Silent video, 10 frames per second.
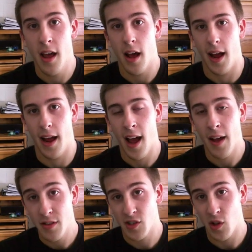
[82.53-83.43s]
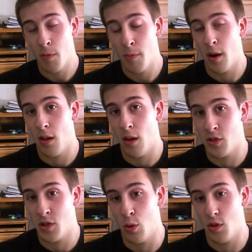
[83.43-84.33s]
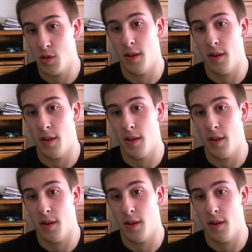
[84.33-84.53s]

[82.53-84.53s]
I have installed Parallels Tools,